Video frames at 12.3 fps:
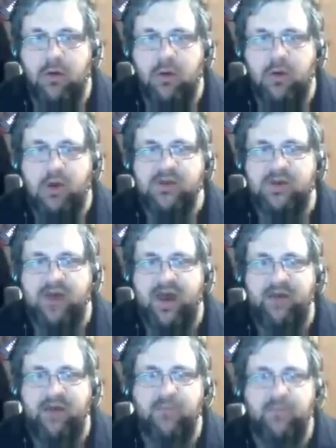So I
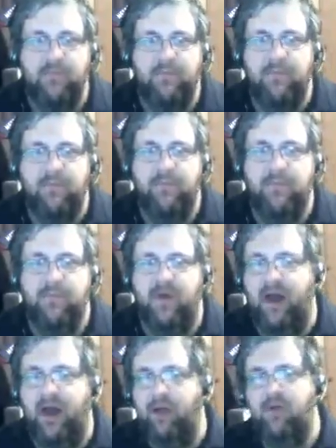
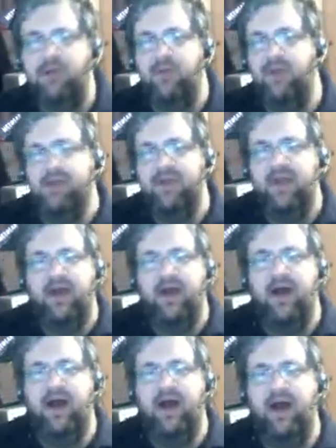will admit,
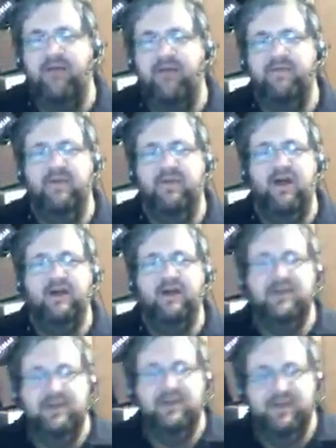I've
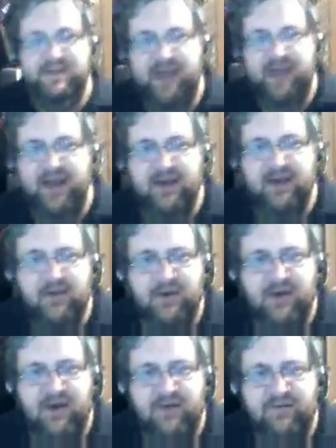not decided or
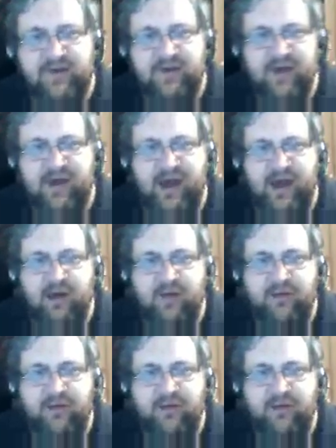not figured out